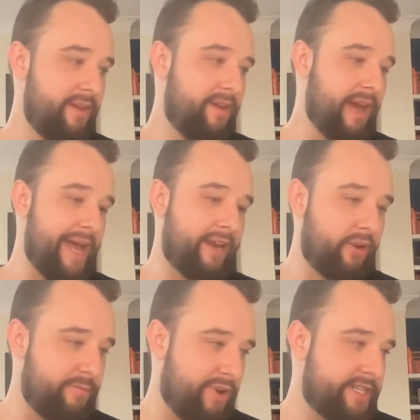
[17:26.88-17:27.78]
And a lot
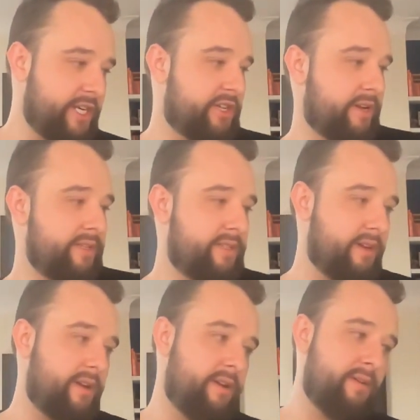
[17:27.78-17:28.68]
of practitioners
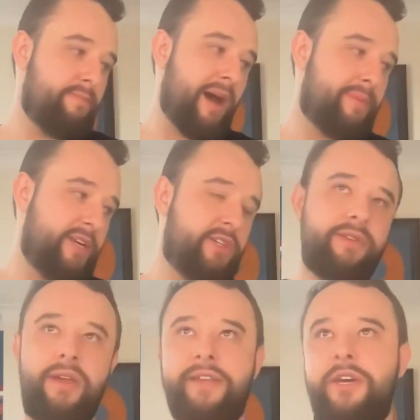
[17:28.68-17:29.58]
publish
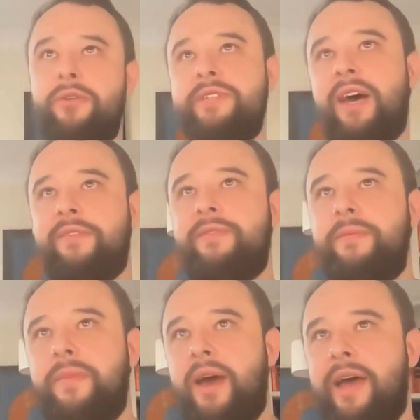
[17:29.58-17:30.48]
internal stuff,
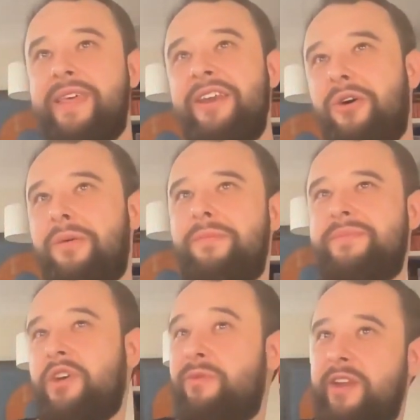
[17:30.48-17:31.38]
and they're not
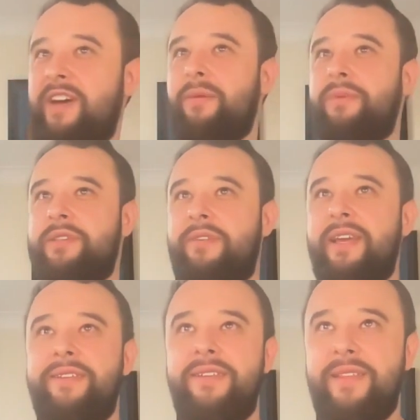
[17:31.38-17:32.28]
software developers,
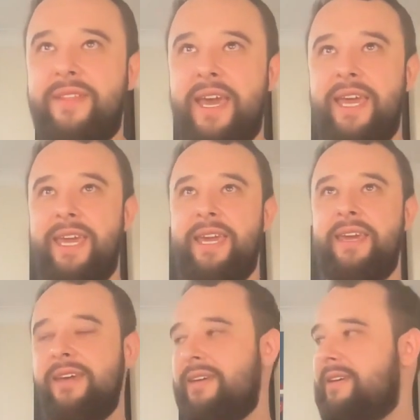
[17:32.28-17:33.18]
right? They
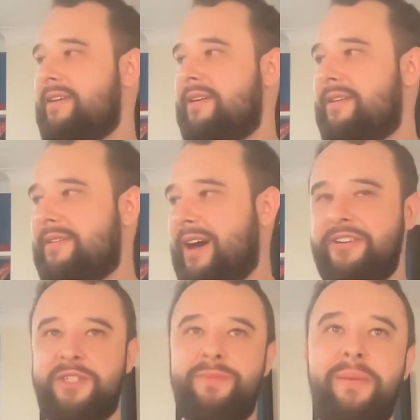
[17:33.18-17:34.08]
kind
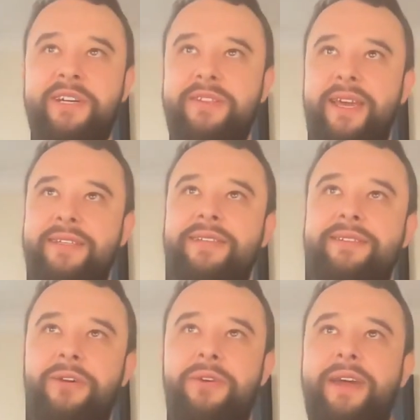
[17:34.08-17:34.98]
of just publish things.
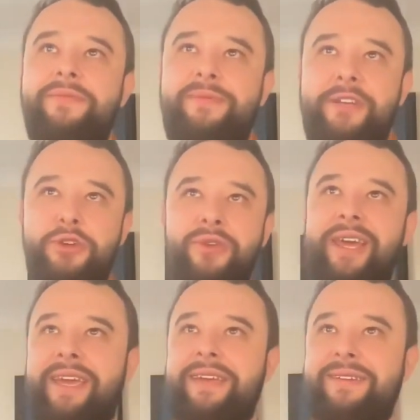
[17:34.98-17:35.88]
So the
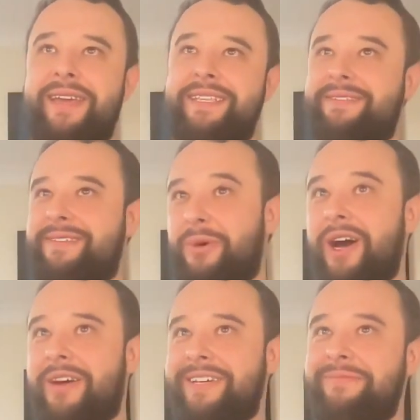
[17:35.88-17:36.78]
tooling is quite
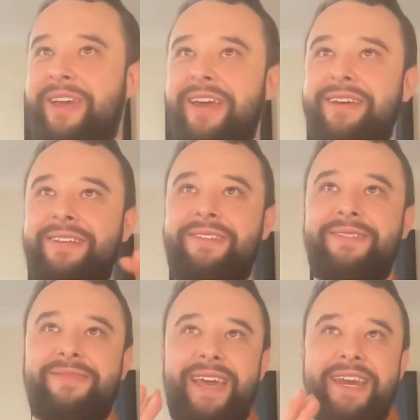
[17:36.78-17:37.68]
hard to configure.
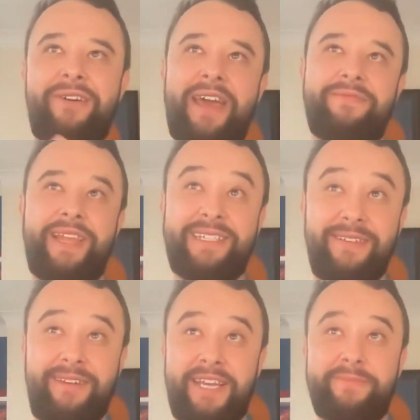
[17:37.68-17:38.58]
They don't have
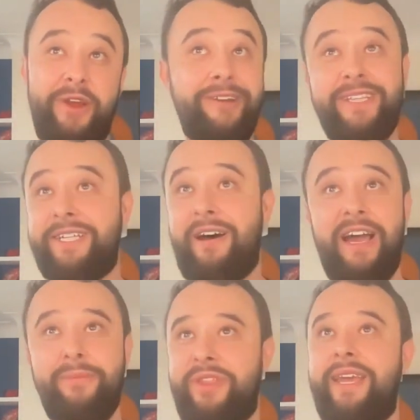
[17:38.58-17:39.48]
necessarily experience, the
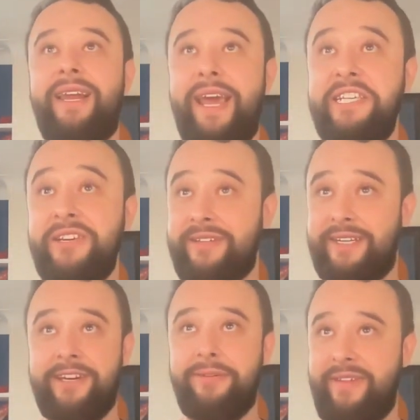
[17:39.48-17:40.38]
time, or the inclination to
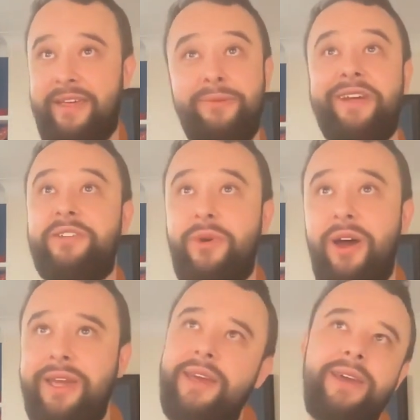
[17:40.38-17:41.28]
deal with it. They want it to
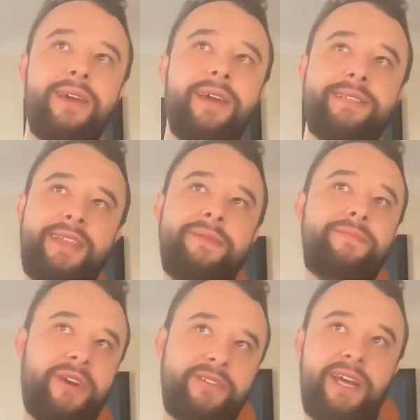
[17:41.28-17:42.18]
work. So they
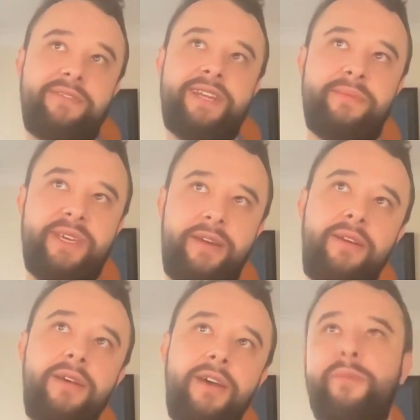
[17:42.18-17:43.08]
kind of stuff slips in.
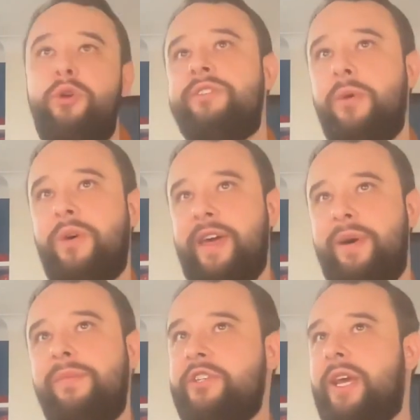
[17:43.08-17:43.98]
But also what they're
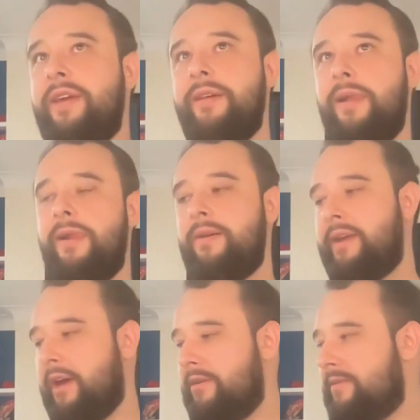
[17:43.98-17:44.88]
publishing,
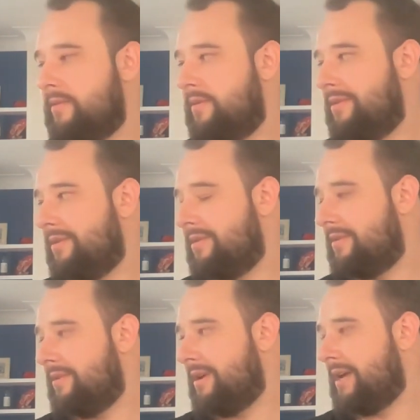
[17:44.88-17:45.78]

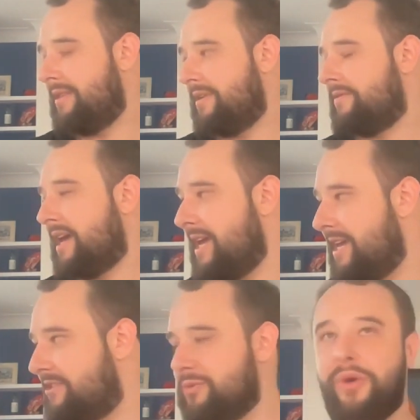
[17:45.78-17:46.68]

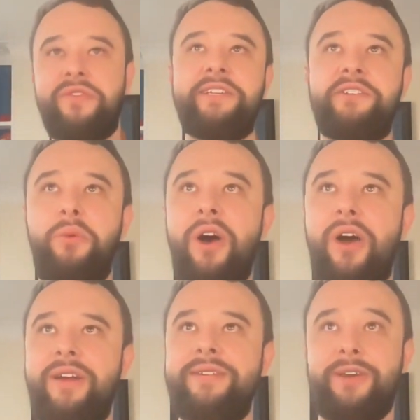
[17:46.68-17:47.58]
they just want things to
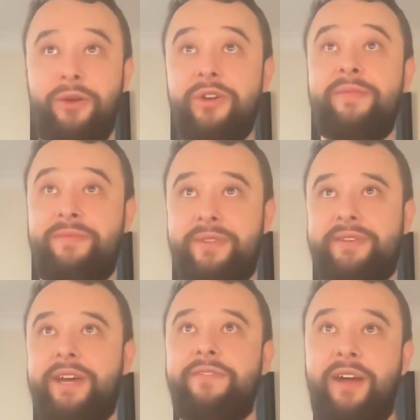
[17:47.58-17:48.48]
work. So a lot of the
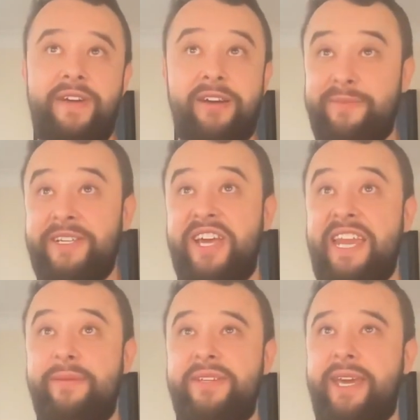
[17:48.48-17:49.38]
stuff that I found, especially
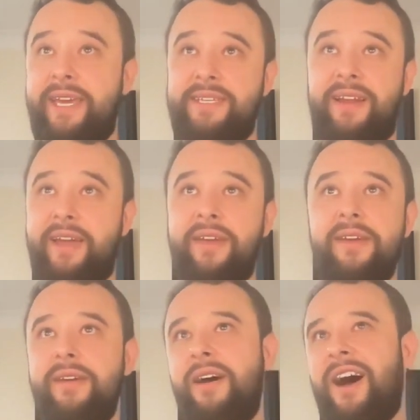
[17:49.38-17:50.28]
AWS keys, are like,
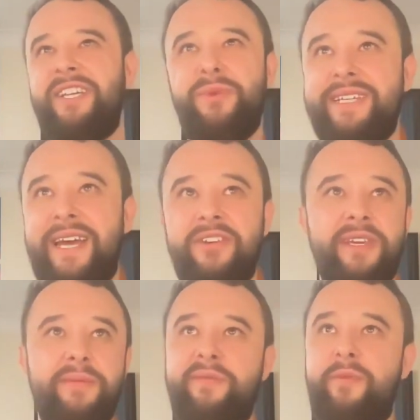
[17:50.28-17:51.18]
I just want to download
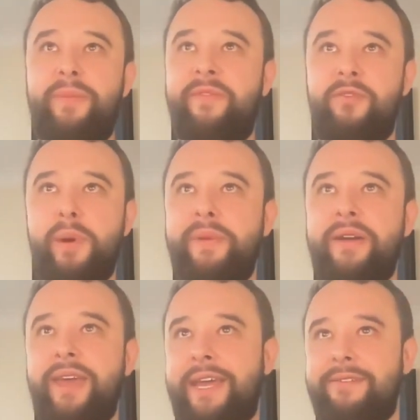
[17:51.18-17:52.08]
something from a
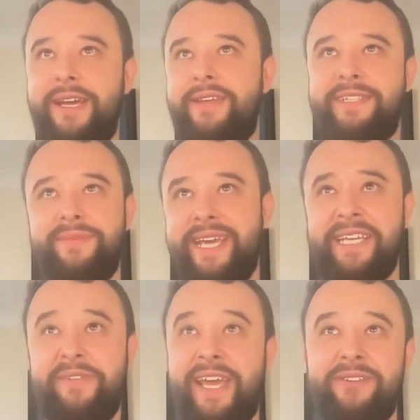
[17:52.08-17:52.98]
bucket, right? There's some
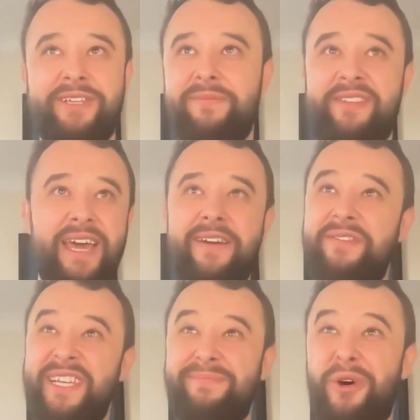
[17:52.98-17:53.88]
CSVs or something there
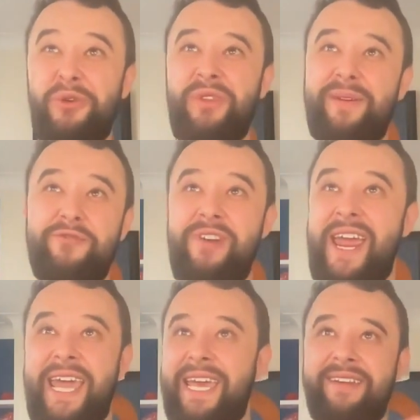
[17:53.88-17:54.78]
for this model that I'm
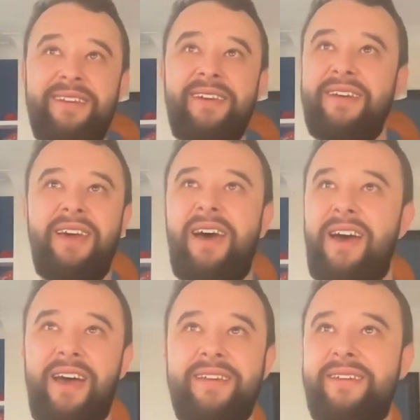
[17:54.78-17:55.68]
training, and
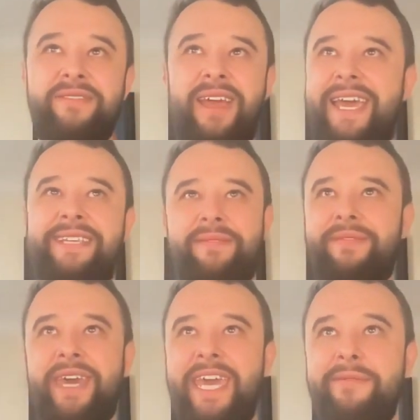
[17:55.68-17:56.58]
here's a
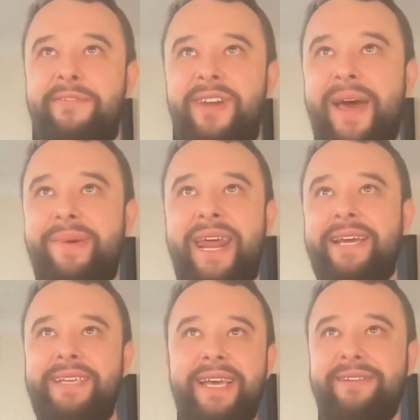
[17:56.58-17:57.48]
key for lab and
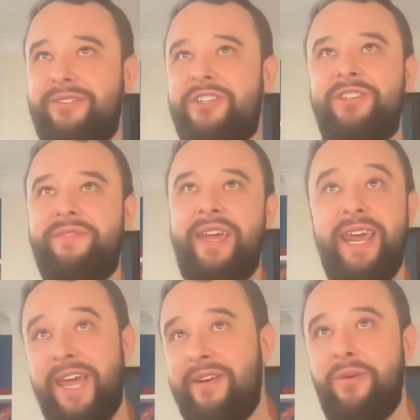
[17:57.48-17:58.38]
access. I'll just shove it in
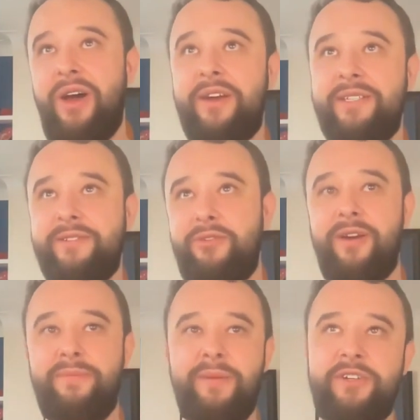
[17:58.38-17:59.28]
here and it works. Screw
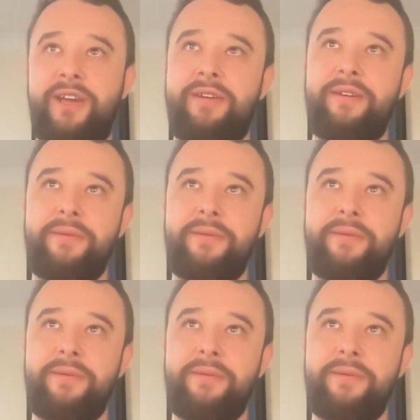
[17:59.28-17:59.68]
it, publish it.